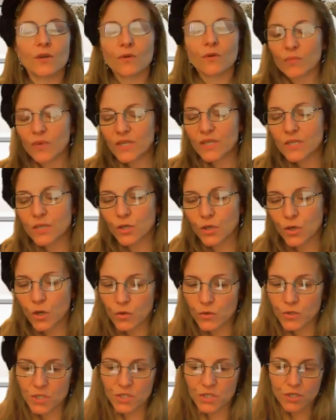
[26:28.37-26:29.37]
It's the
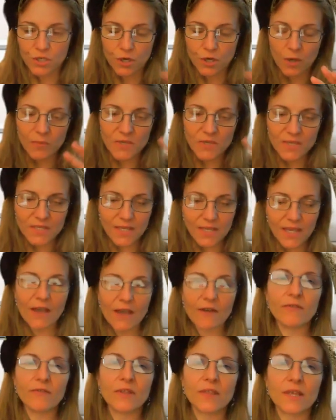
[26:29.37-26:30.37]
coach's job to see
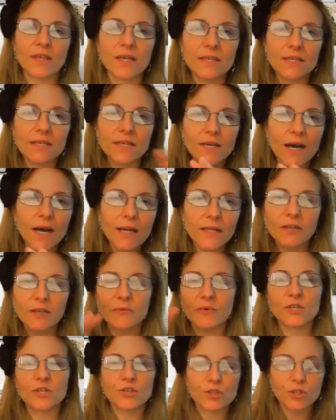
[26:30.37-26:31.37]
everything and to guide them
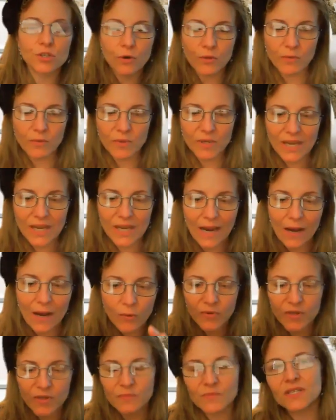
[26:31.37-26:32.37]
and to show them and to help
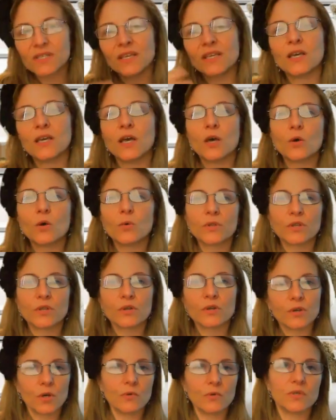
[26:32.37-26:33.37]
them see what the
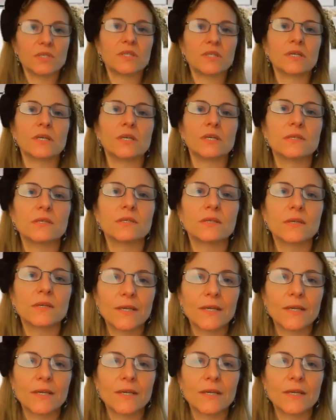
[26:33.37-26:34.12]
coach sees.